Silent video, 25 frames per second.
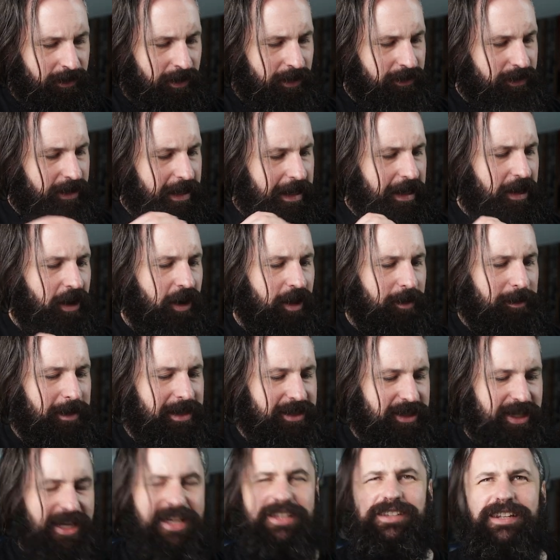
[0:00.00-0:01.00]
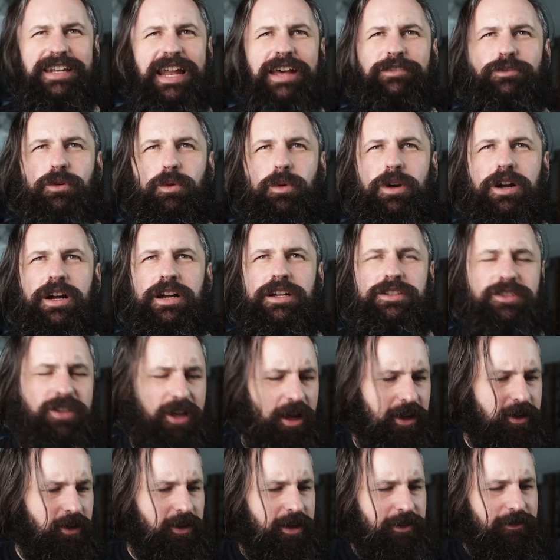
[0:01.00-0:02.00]
The light meter has never worked.
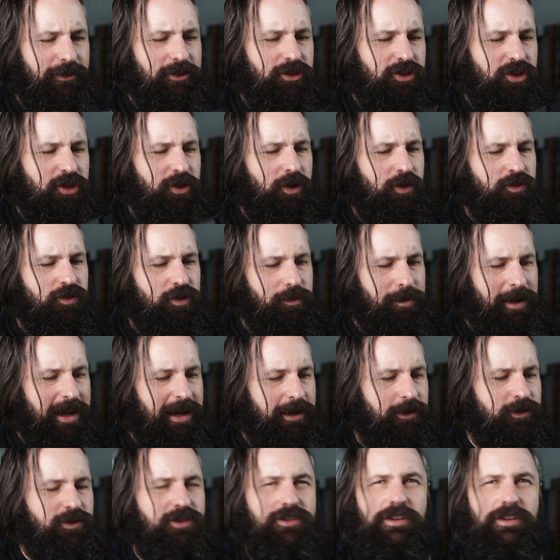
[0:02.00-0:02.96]
I got it for £200